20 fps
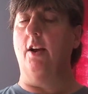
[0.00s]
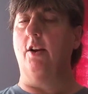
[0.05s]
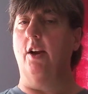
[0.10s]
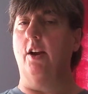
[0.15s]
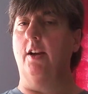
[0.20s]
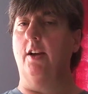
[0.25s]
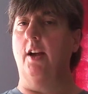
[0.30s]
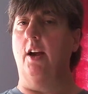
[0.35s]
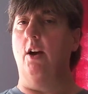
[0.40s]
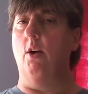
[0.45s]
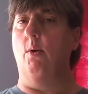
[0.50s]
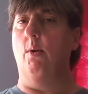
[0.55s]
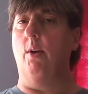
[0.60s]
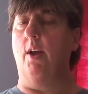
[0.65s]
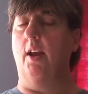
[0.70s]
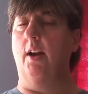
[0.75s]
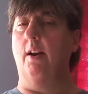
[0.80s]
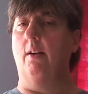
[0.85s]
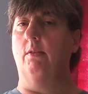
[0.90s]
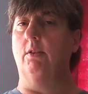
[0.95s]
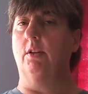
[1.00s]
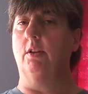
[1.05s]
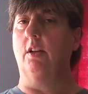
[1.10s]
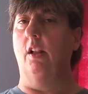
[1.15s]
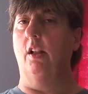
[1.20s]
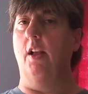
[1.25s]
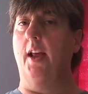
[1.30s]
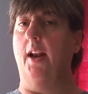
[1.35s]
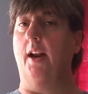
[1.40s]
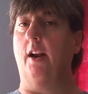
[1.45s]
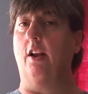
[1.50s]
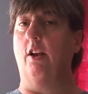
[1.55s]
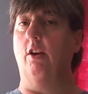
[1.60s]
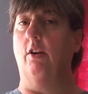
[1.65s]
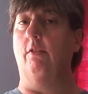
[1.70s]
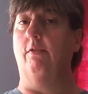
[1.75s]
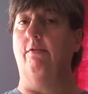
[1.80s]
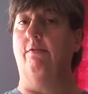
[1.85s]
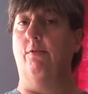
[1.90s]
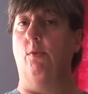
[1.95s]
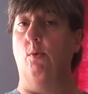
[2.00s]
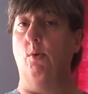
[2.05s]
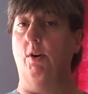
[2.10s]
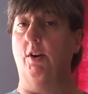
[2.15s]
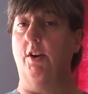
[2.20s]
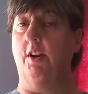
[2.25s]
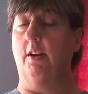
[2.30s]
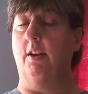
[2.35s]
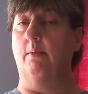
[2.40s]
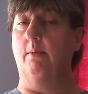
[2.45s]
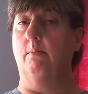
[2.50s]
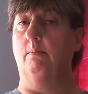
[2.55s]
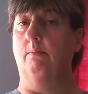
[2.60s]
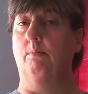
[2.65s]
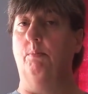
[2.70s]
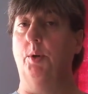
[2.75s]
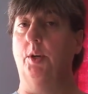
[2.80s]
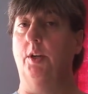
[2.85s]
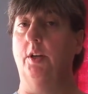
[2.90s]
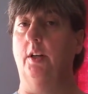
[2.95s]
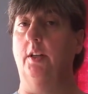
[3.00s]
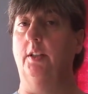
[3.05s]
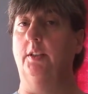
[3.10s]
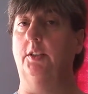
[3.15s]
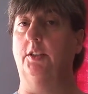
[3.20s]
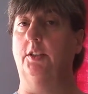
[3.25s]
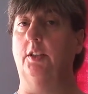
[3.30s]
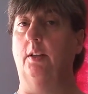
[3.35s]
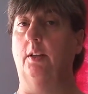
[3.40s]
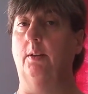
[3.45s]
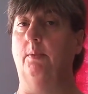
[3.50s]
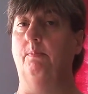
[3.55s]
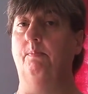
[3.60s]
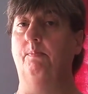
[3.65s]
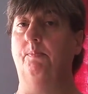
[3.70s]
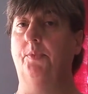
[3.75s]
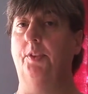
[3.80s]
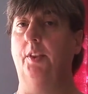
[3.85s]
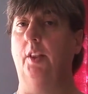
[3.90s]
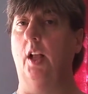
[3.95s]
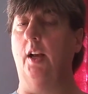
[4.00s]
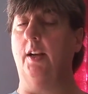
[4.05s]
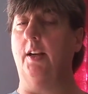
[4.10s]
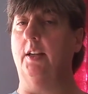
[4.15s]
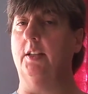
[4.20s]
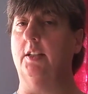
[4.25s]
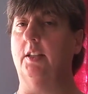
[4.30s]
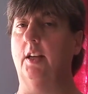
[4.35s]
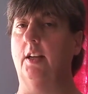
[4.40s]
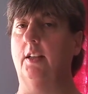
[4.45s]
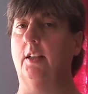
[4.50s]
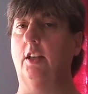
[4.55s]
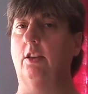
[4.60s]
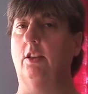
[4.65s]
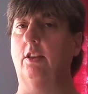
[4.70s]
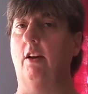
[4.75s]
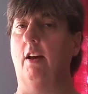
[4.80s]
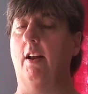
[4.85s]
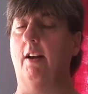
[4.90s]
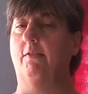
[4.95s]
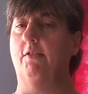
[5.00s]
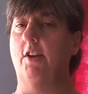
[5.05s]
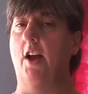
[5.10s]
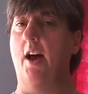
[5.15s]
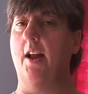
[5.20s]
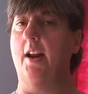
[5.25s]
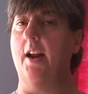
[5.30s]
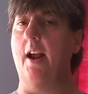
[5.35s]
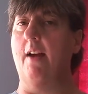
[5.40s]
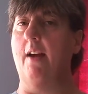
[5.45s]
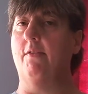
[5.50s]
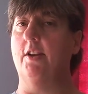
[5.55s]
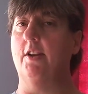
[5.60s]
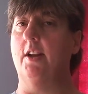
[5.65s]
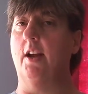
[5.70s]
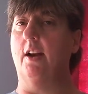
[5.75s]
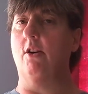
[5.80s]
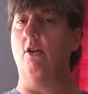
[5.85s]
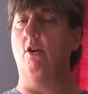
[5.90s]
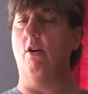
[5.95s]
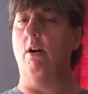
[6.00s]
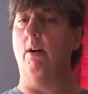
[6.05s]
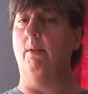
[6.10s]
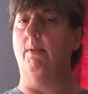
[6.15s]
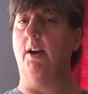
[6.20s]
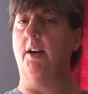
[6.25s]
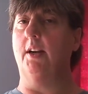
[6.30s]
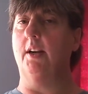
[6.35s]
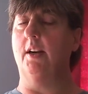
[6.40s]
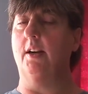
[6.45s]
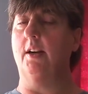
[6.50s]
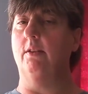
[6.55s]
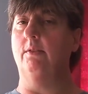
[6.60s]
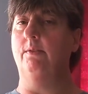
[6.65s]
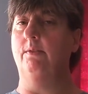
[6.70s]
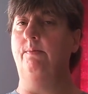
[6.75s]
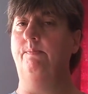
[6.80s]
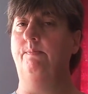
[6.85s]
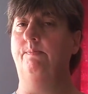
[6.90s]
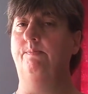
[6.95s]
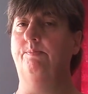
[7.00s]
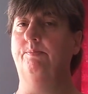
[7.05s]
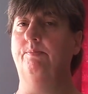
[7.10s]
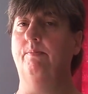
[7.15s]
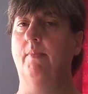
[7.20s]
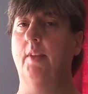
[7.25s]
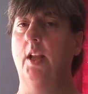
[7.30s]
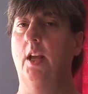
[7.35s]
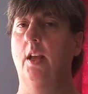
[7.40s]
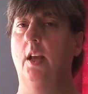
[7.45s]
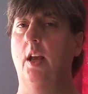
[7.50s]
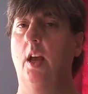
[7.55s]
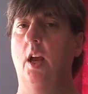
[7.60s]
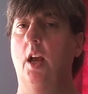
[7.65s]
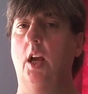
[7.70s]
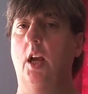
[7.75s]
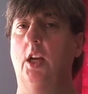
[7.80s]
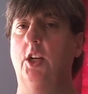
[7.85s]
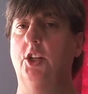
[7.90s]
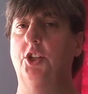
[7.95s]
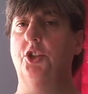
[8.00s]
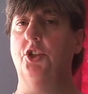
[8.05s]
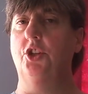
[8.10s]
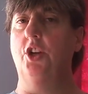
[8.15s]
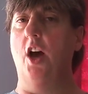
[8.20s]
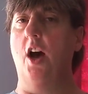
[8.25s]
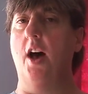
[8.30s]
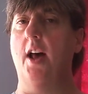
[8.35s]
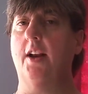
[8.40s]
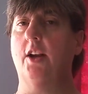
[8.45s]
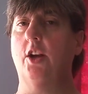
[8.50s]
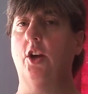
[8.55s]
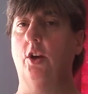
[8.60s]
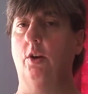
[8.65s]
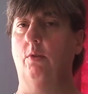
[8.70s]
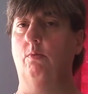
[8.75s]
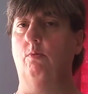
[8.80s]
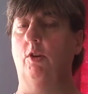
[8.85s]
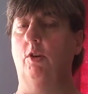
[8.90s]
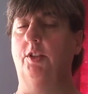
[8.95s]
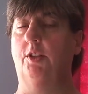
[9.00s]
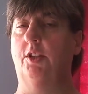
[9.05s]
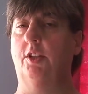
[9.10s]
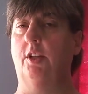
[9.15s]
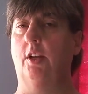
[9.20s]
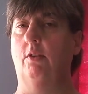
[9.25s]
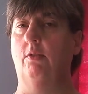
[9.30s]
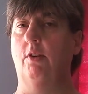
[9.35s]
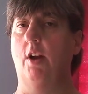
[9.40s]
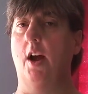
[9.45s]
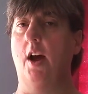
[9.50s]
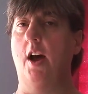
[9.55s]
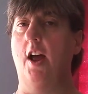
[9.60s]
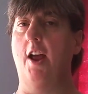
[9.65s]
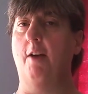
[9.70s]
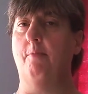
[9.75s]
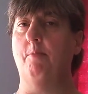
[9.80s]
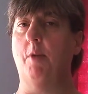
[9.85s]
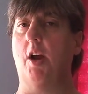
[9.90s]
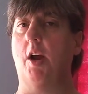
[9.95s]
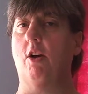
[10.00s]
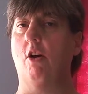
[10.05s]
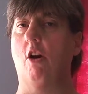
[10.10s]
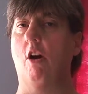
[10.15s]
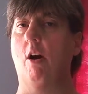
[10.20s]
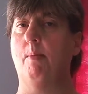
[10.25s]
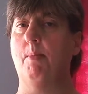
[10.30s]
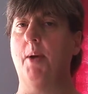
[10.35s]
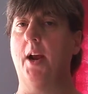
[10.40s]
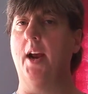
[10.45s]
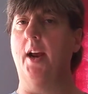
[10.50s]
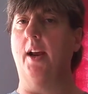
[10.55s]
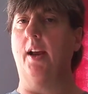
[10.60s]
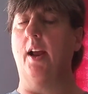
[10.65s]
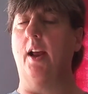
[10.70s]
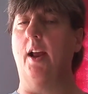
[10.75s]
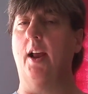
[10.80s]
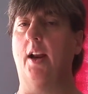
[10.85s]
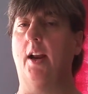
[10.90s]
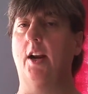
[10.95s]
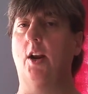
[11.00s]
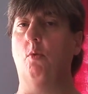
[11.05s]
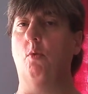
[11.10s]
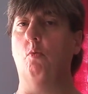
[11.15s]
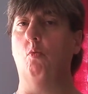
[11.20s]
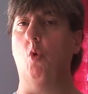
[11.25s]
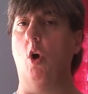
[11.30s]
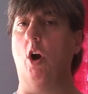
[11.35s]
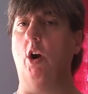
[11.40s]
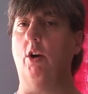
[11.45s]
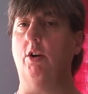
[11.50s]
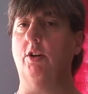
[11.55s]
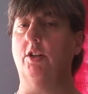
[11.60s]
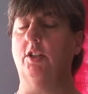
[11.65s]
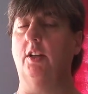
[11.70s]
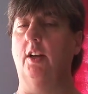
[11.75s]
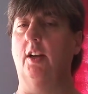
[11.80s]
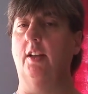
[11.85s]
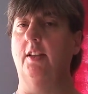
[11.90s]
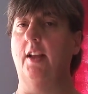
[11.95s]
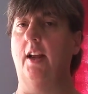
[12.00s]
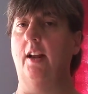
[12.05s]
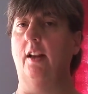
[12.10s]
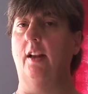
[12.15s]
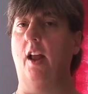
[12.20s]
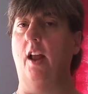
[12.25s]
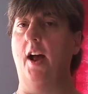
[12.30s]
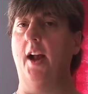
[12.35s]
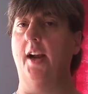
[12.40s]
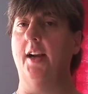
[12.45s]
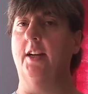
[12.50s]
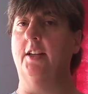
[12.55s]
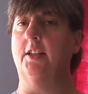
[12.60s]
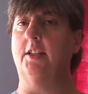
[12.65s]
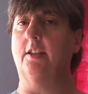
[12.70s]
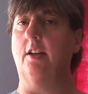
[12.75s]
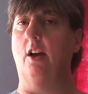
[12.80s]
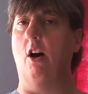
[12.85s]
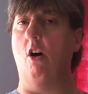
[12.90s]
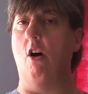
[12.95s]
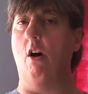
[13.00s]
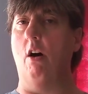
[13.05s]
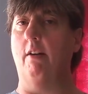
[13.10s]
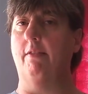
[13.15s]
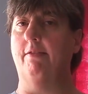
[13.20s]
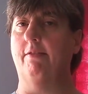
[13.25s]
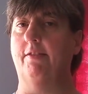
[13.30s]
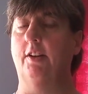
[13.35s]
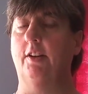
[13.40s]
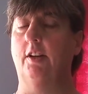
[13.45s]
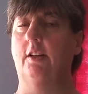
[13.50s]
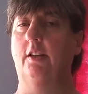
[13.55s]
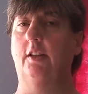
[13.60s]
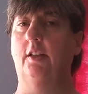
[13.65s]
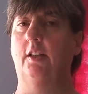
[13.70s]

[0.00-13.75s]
I could go, and I was glad I could afford it because, like I said, the thought of not having that car right now is not a good one. So now I have my car back, and it works, and that light is off.